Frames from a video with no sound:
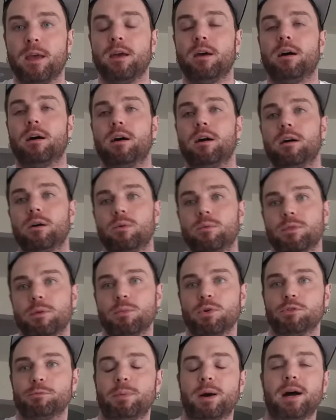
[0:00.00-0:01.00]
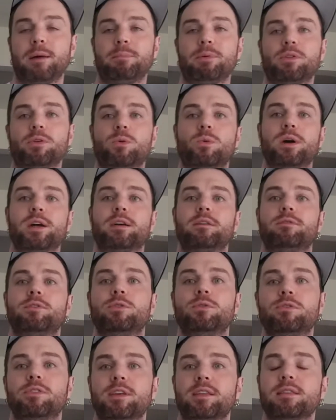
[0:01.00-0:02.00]
The most popular way of
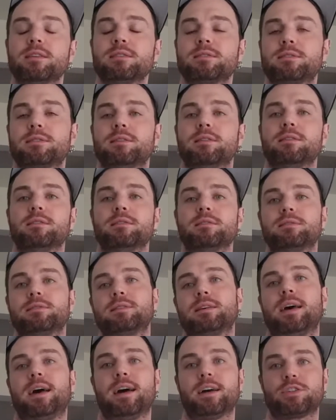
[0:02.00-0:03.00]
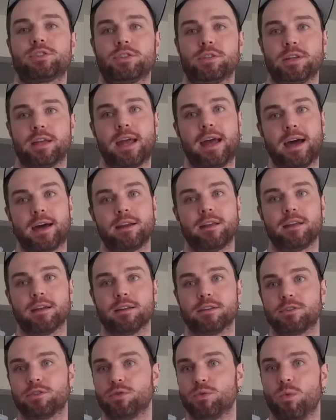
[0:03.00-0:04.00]
using this is actually adding
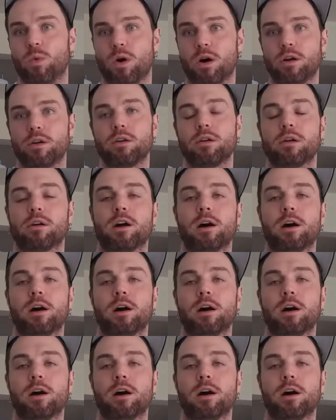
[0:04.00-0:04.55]
it to water,